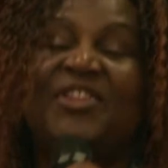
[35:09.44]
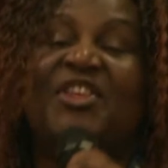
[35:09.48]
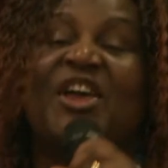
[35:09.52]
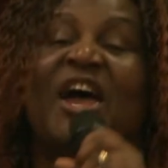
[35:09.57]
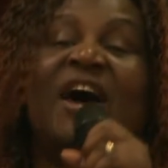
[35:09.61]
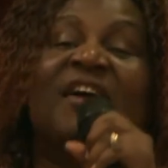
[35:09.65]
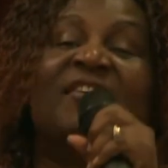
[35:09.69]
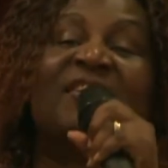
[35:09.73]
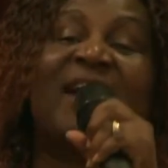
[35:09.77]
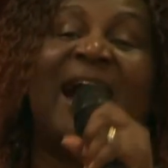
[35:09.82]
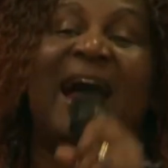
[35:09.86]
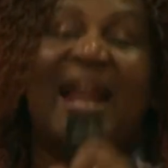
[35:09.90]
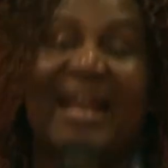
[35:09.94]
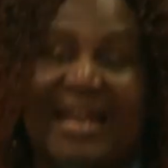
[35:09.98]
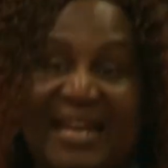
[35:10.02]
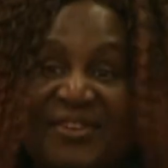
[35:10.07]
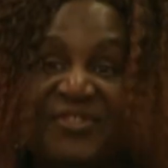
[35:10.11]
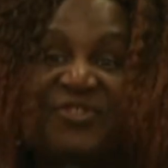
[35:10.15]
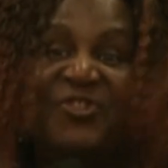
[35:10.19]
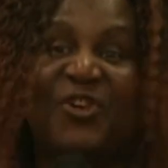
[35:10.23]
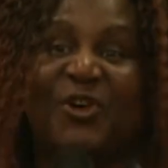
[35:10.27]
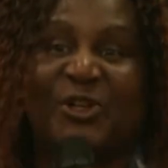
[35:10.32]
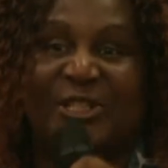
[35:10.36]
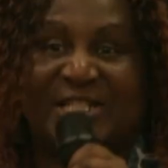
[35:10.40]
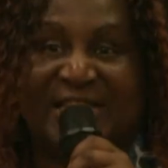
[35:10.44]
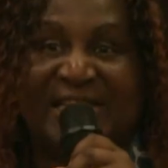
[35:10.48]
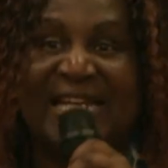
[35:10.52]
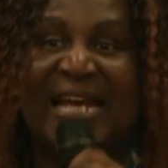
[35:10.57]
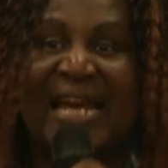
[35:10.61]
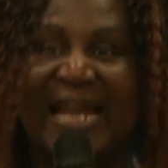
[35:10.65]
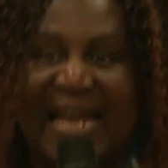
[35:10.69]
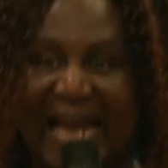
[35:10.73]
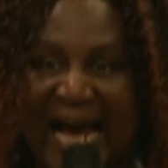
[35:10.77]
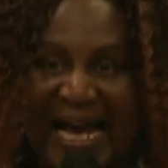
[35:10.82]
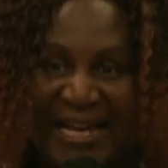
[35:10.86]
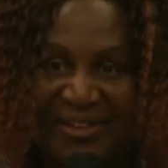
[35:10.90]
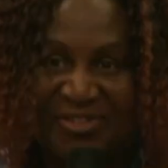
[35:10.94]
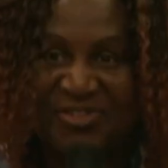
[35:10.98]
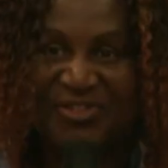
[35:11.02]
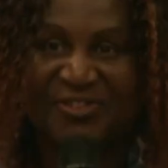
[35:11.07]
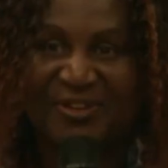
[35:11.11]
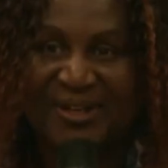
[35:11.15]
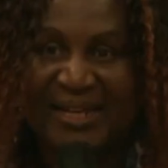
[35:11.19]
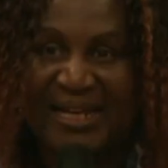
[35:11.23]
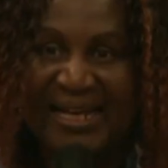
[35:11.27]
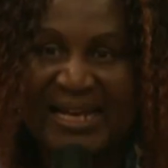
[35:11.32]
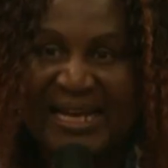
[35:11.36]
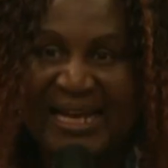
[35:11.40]
They are running for dear life.
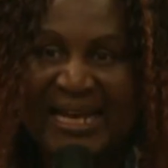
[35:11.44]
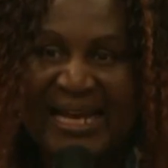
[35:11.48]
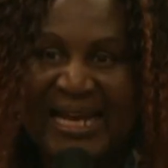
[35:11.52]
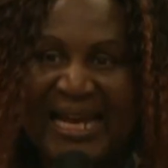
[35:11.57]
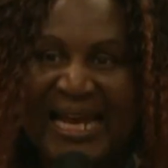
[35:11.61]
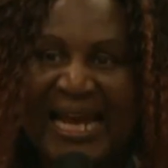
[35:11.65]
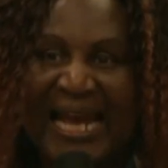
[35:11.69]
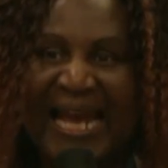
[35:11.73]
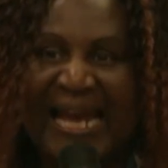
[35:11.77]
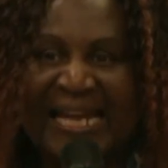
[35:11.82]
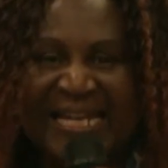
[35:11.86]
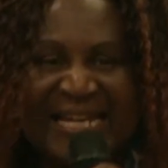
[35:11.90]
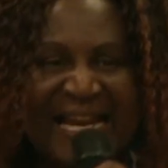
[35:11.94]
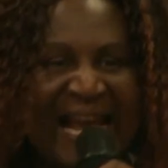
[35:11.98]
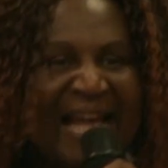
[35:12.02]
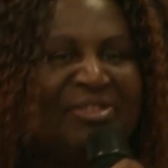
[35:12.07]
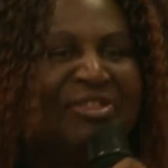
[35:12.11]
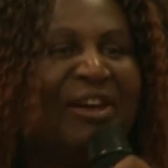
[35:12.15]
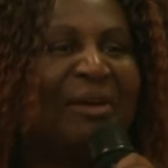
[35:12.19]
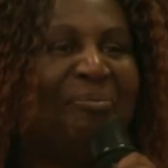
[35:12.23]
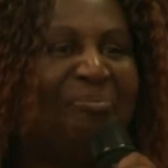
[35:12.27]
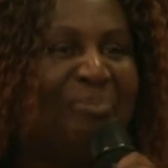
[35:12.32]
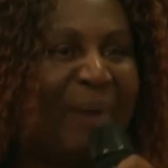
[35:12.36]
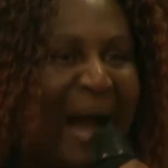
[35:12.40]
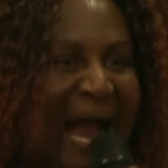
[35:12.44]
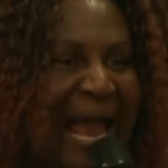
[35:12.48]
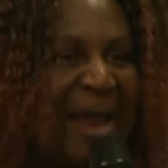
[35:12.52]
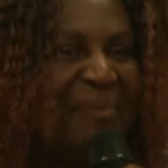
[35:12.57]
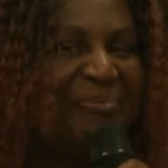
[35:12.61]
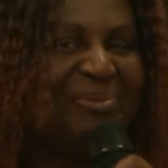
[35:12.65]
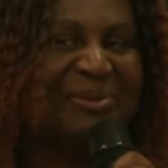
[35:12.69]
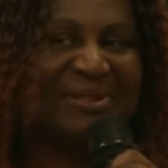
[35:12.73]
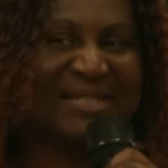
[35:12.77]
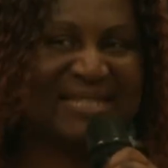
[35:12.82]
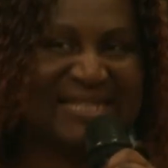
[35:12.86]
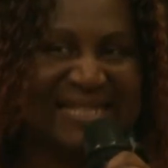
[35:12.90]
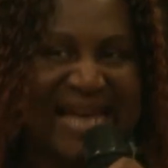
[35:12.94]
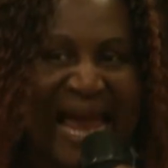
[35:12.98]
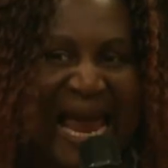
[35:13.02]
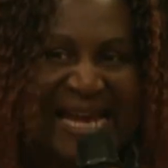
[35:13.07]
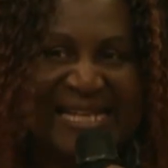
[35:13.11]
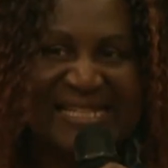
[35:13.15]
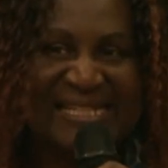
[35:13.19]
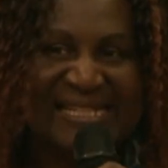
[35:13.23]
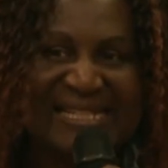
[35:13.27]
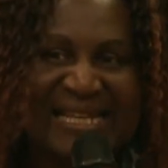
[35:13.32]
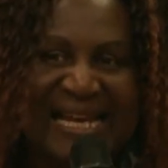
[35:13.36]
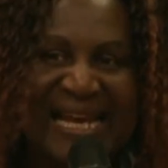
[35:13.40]
And yet the Bible
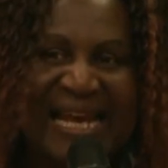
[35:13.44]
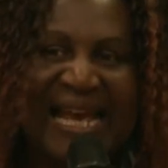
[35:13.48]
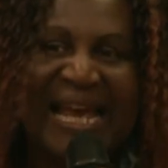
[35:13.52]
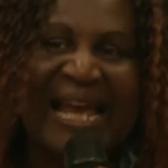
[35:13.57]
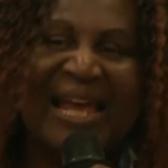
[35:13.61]
says,